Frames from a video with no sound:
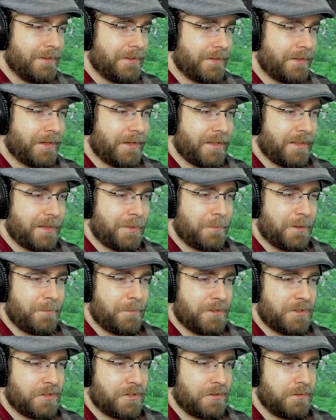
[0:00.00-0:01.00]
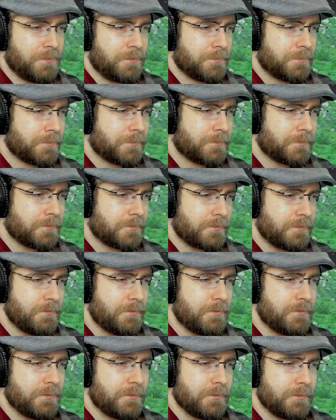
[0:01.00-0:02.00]
Yeah, that might be true.
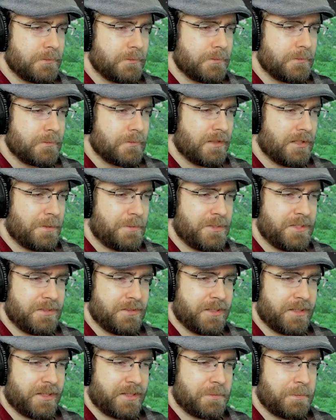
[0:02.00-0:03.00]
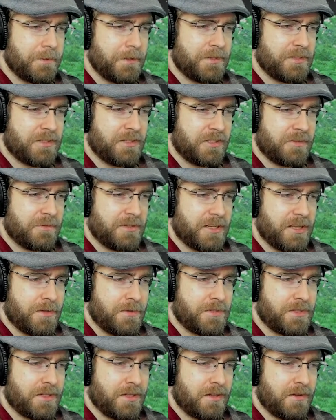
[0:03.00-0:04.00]
I'm still not experienced enough to
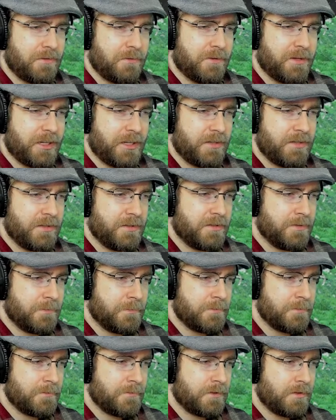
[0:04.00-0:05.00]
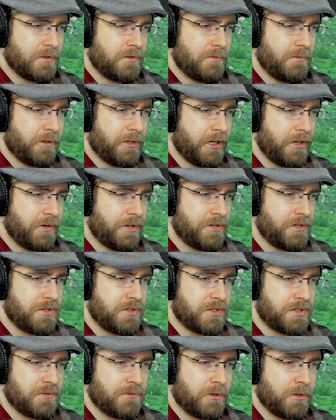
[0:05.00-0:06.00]
use it in a fight. For now, I should
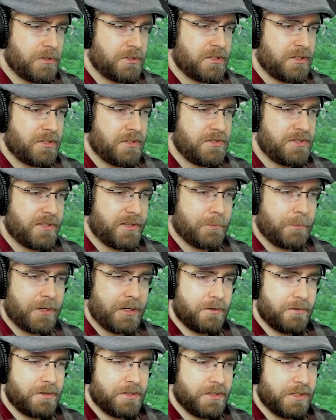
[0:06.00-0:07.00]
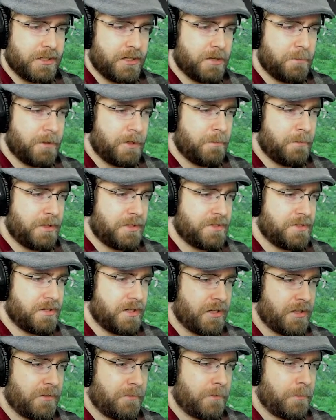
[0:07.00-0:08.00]
just focus on using the power to augment my
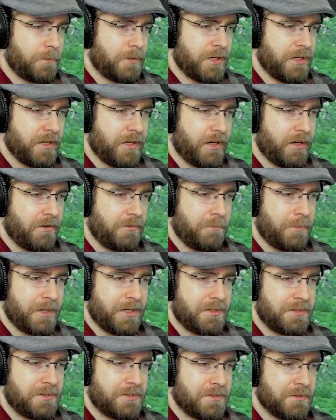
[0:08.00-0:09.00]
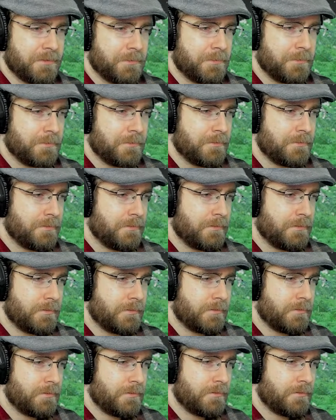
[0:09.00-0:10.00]
strength for breaking out of binds.
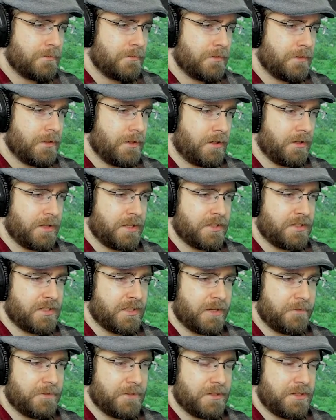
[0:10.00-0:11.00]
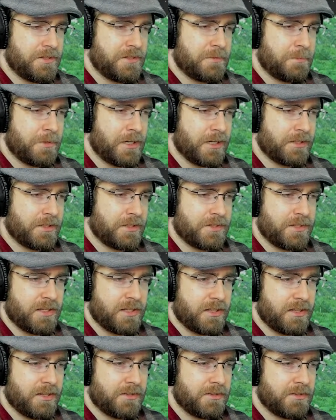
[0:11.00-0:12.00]
All that's left is to practice, I
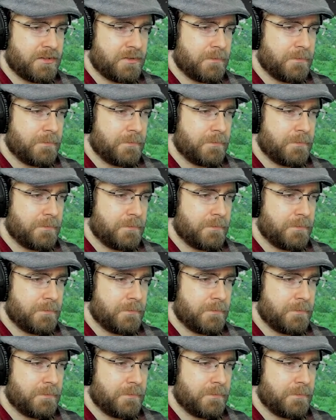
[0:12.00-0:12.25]
guess.